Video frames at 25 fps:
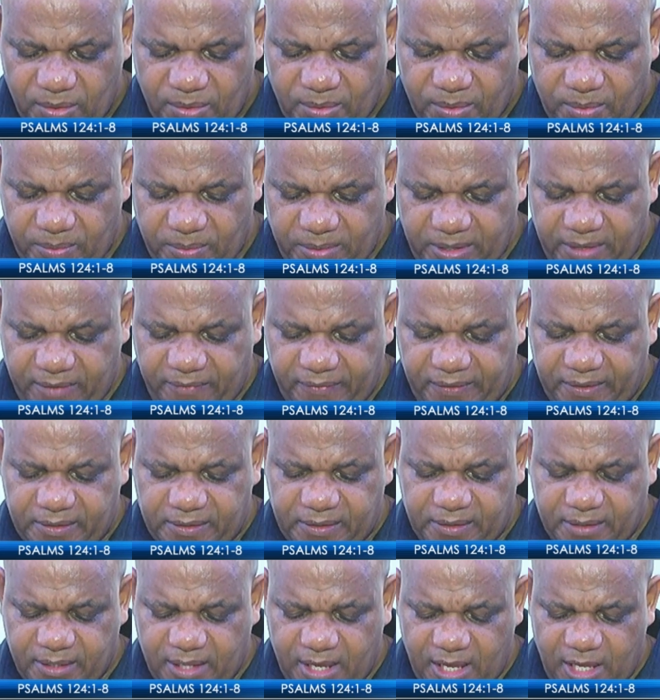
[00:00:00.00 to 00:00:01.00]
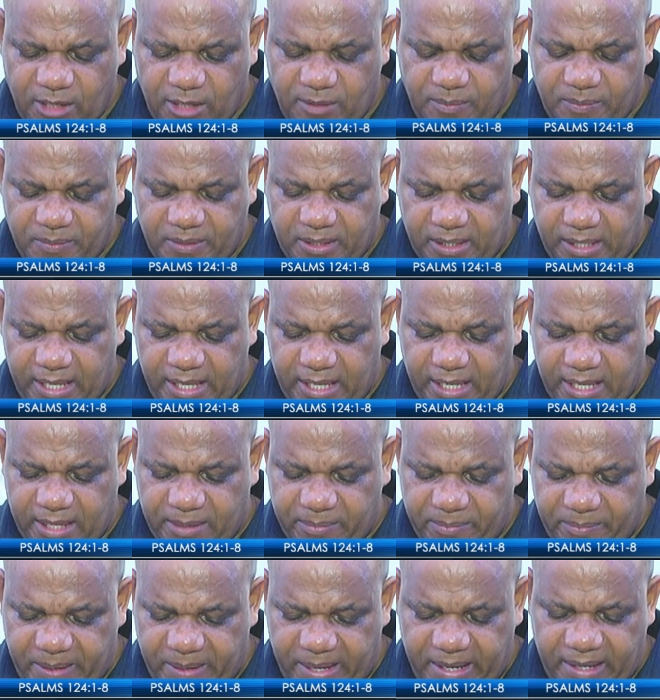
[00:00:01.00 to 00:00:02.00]
We have escaped like a
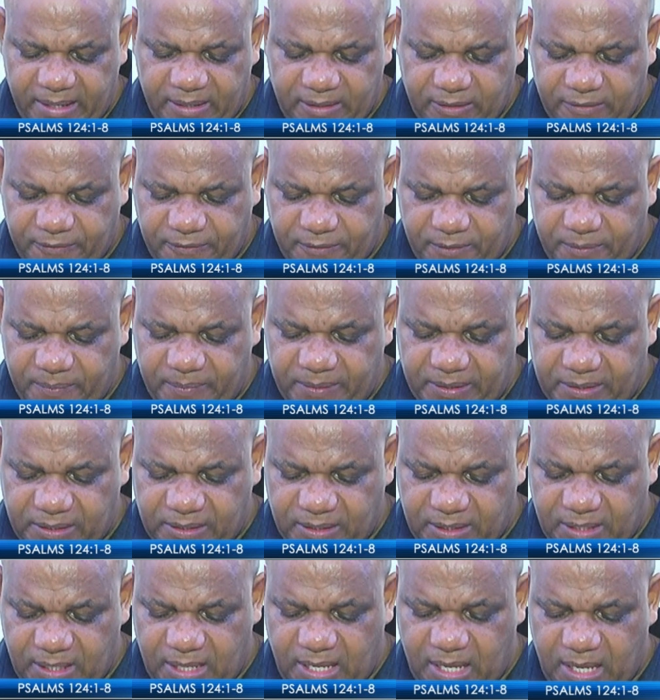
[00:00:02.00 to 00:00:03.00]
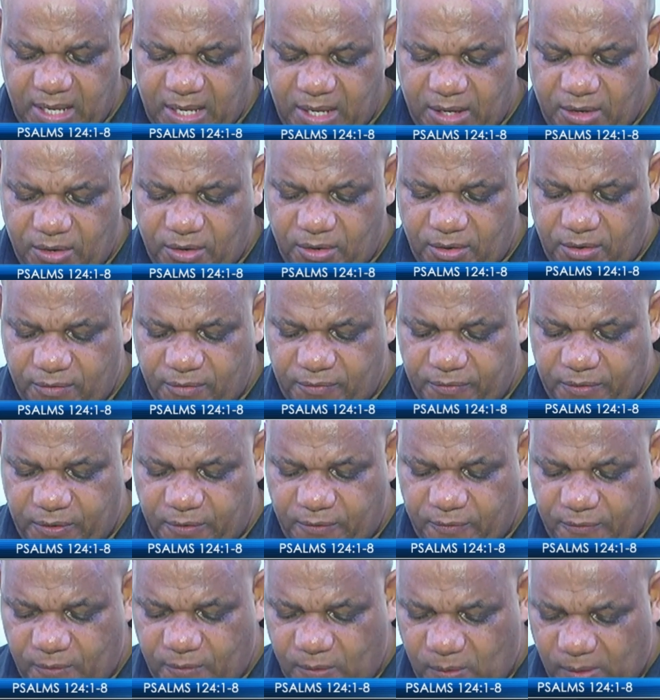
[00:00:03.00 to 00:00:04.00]
bird from the snare of the
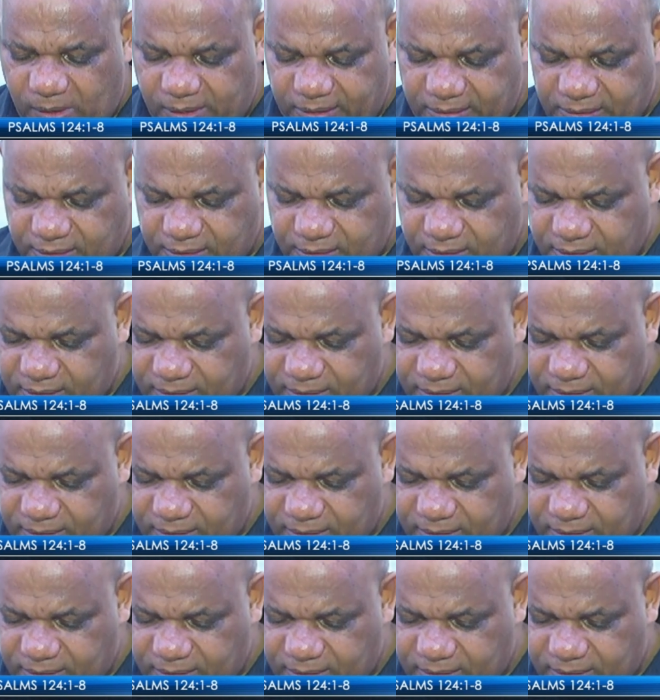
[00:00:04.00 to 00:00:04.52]
fallers.